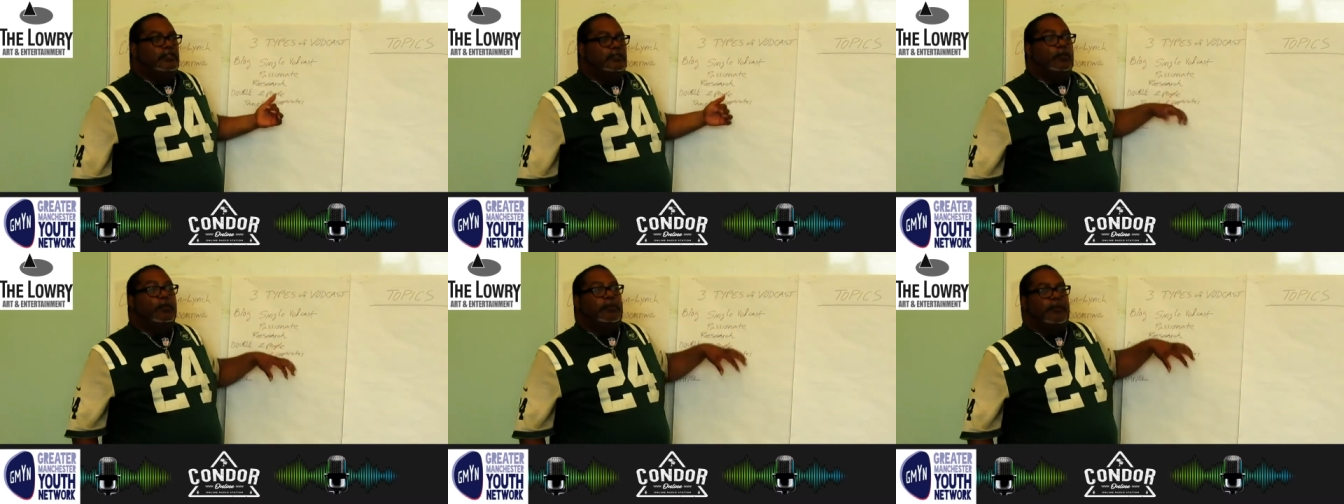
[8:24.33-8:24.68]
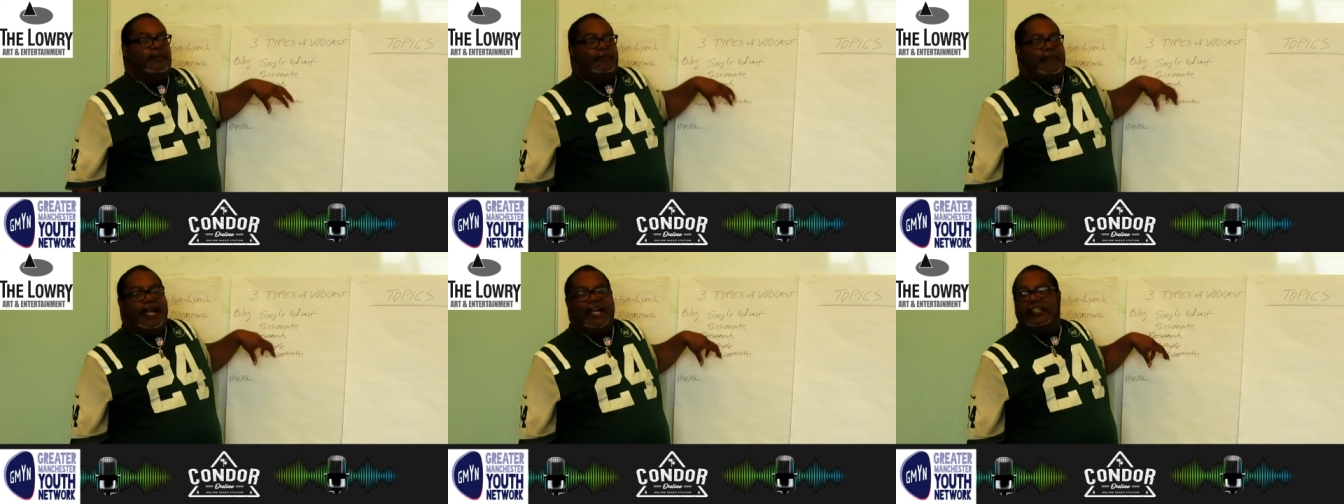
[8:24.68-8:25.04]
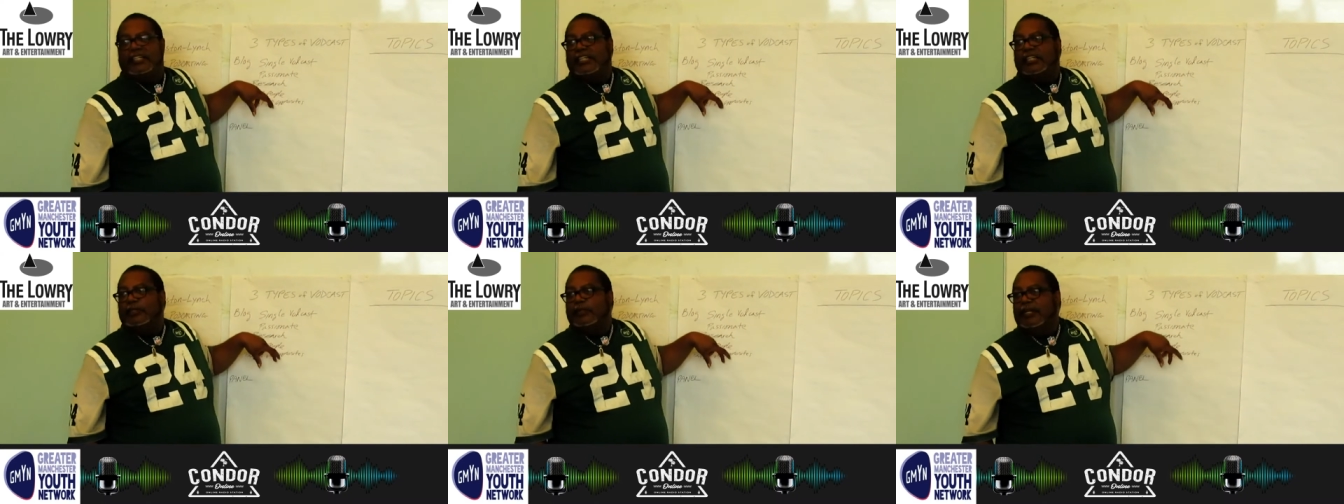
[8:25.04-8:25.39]
You will put a
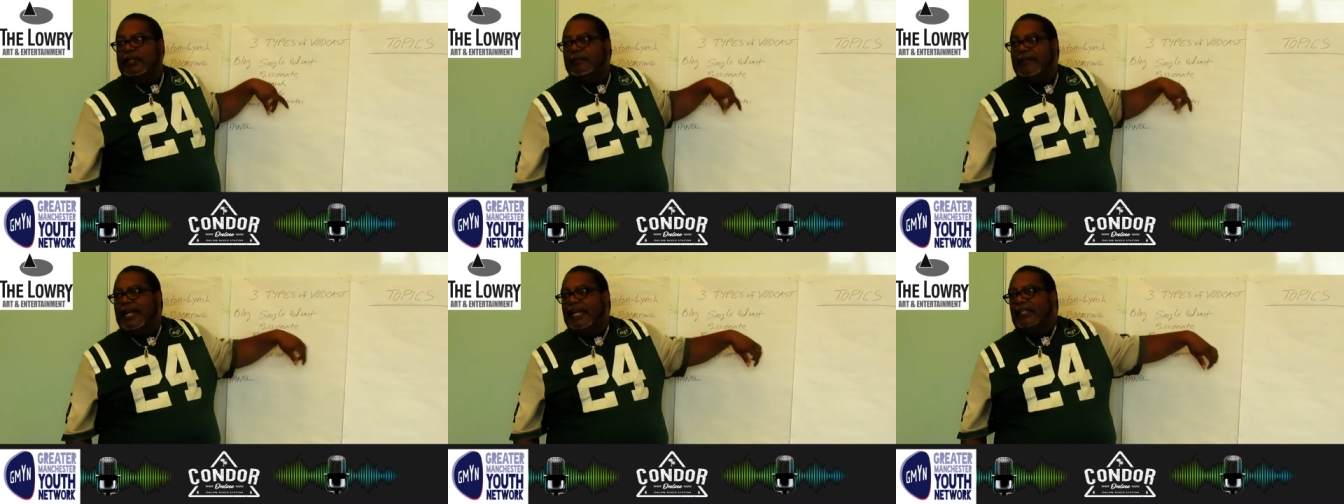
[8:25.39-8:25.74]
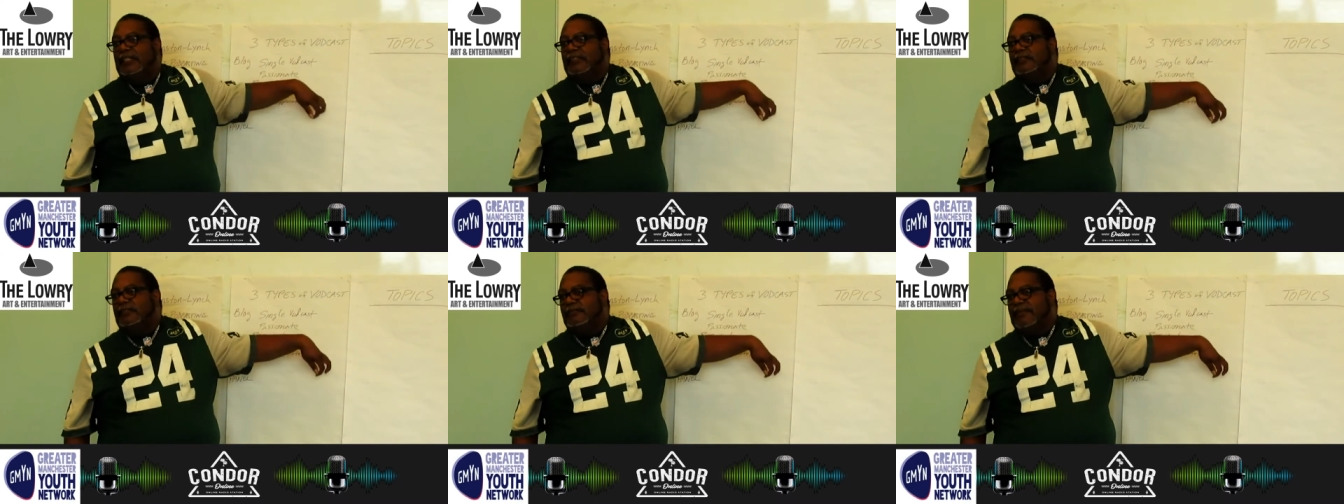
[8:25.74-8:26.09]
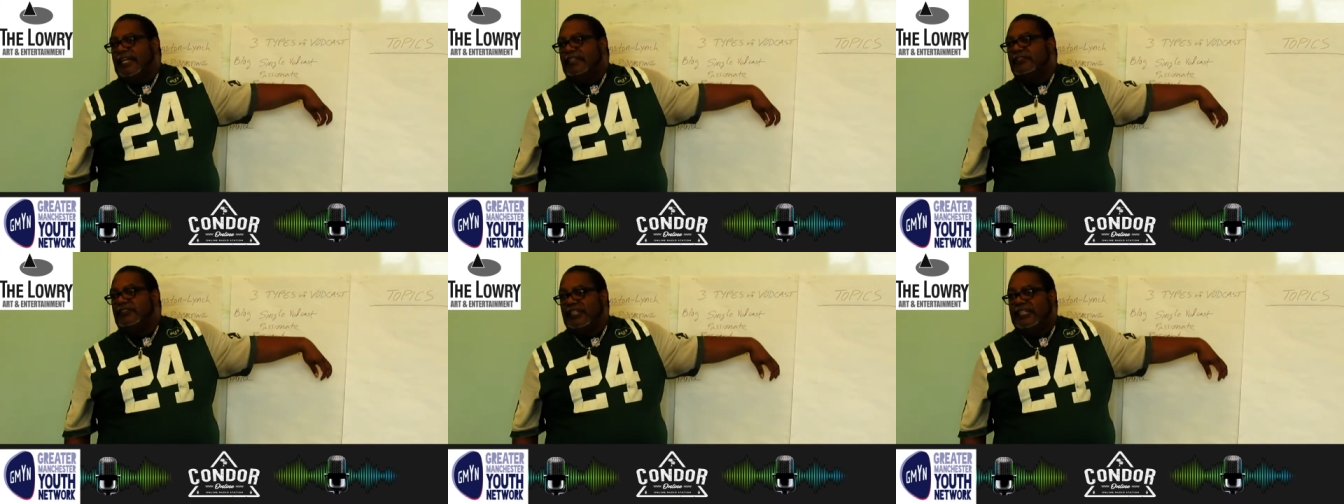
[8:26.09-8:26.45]
Man U and a Man
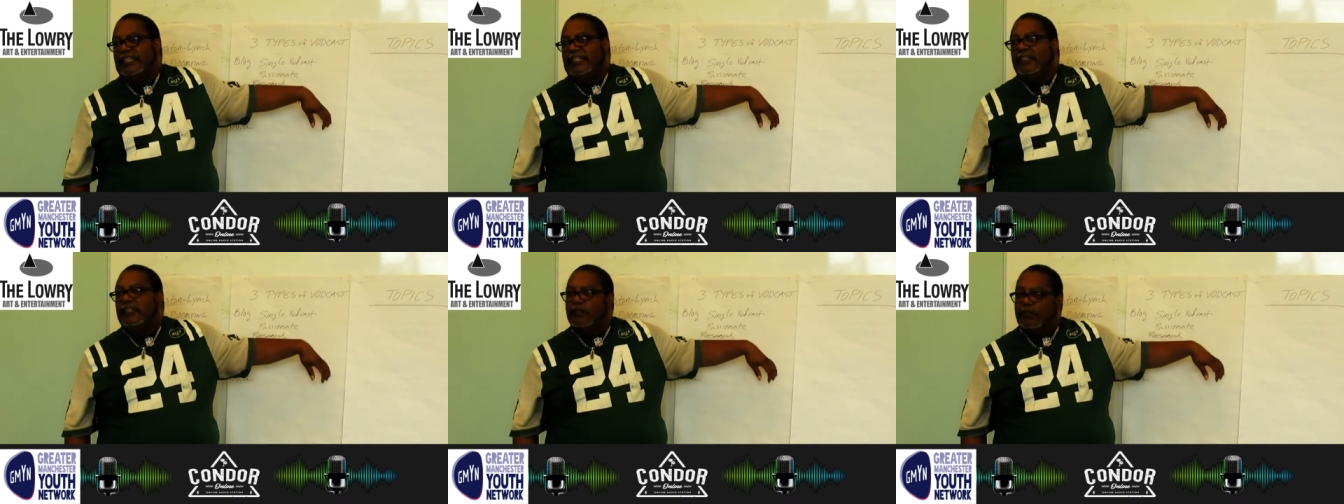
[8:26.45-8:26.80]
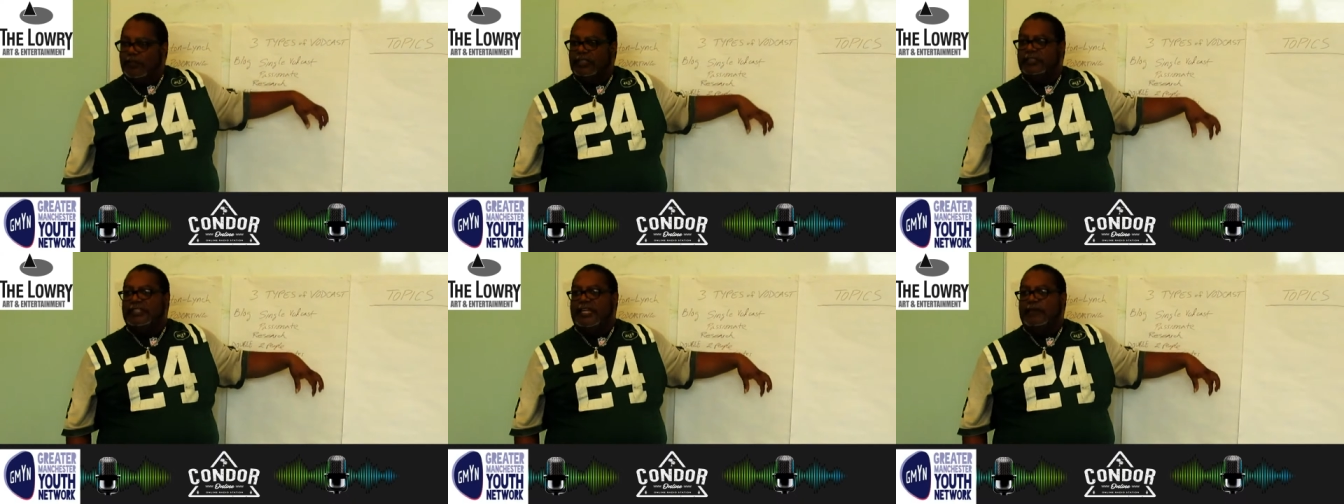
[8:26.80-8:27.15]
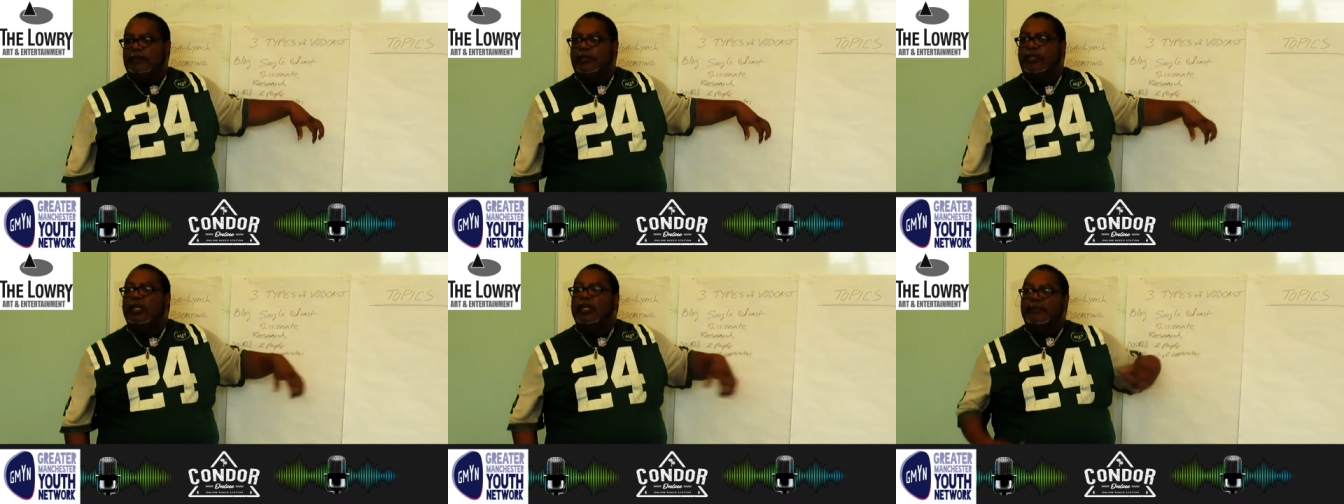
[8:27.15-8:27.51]
Man City on the
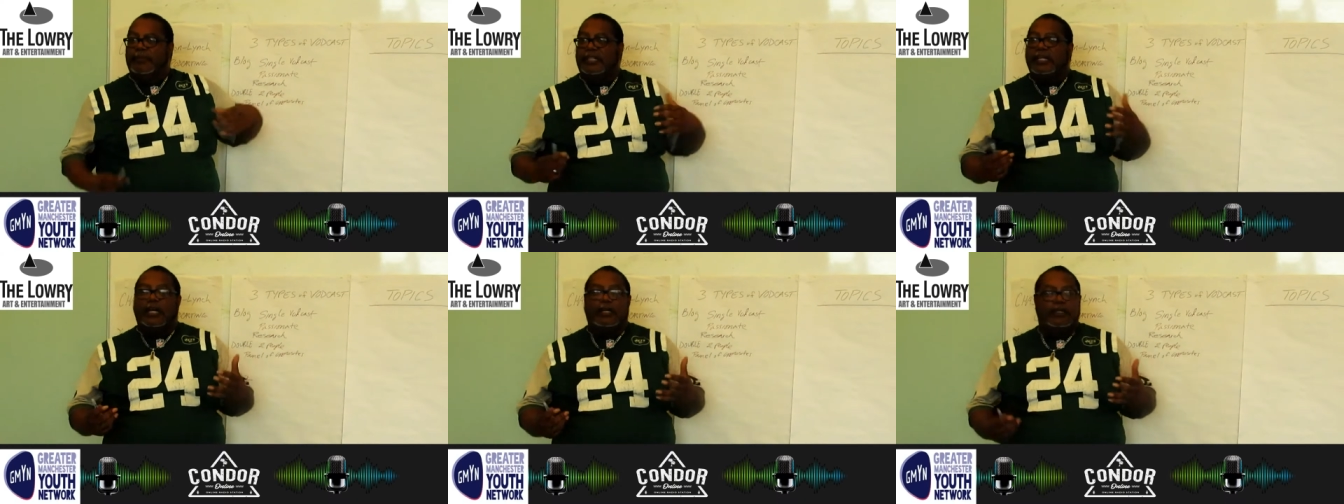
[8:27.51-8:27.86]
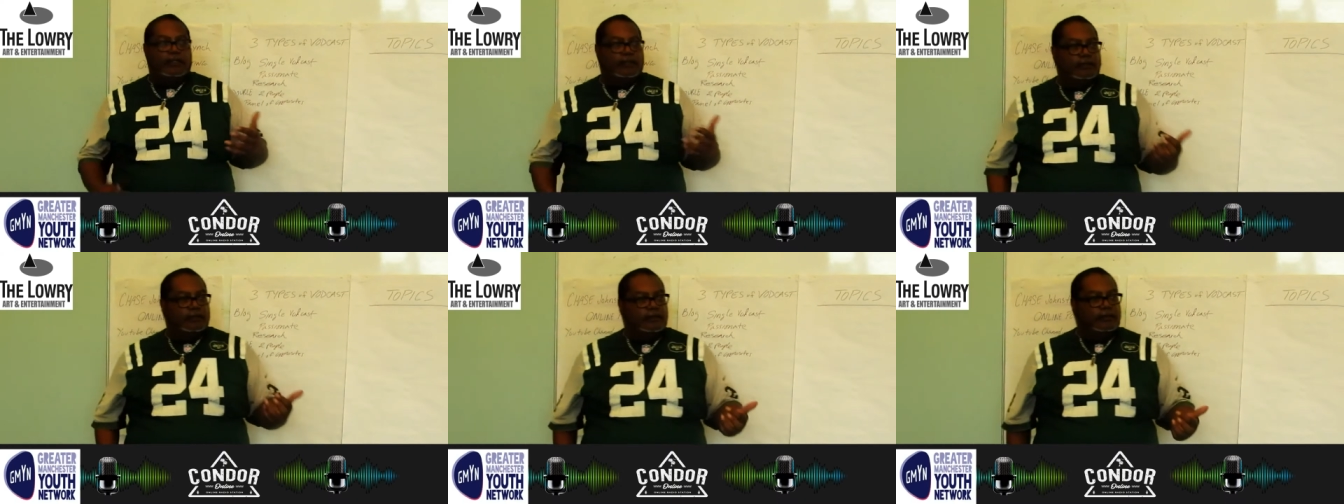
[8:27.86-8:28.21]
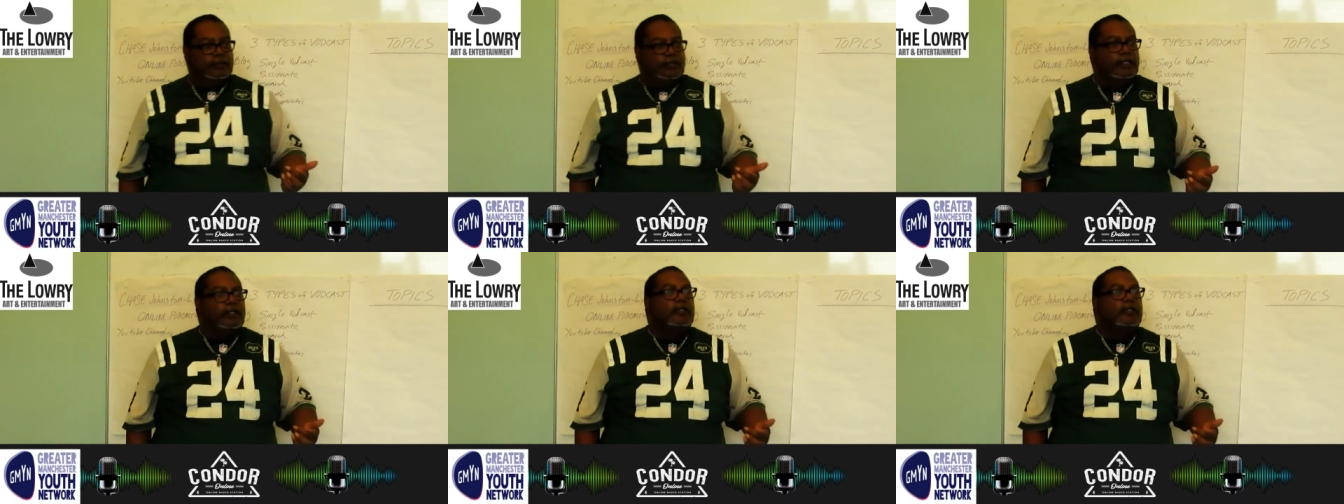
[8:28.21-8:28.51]
table. How about two on the same